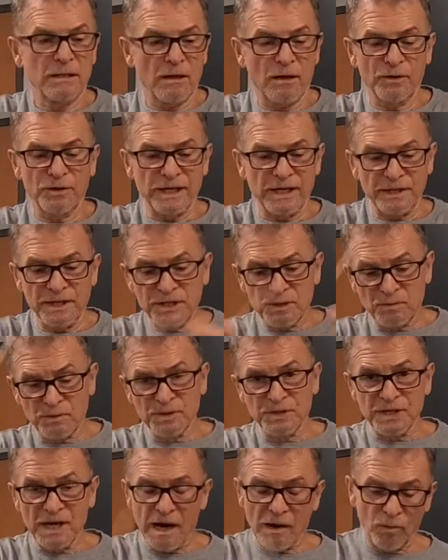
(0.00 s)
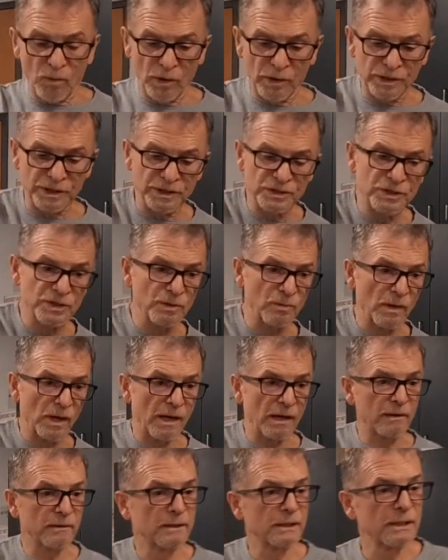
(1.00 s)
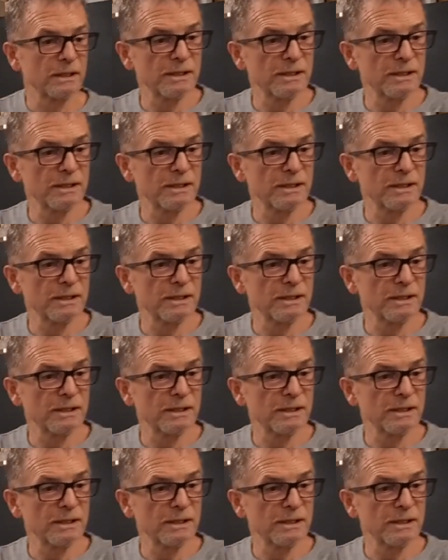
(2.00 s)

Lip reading: Okay, this one's not working too well.